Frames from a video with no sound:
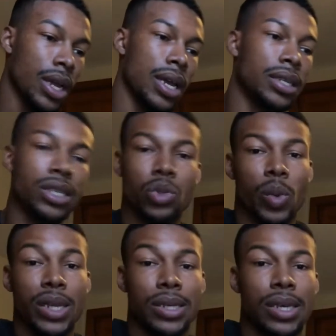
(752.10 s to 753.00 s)
and just
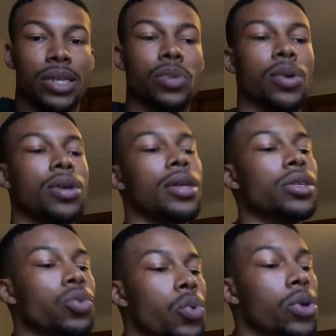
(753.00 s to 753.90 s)
wait to get
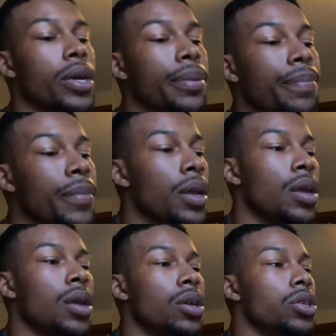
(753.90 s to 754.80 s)
swore in.
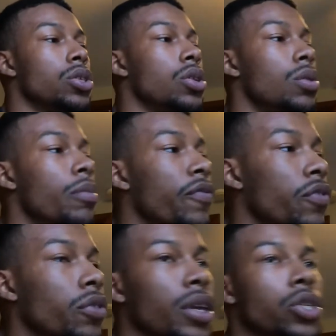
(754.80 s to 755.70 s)
So
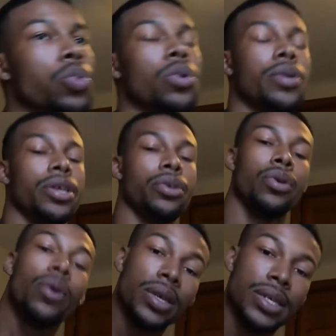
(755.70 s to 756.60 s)
before you get sworn, you
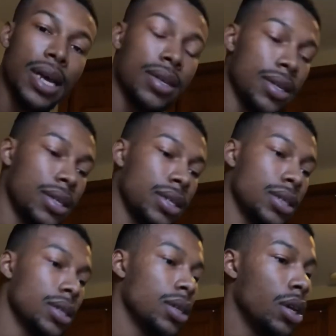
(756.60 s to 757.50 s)
go inside of this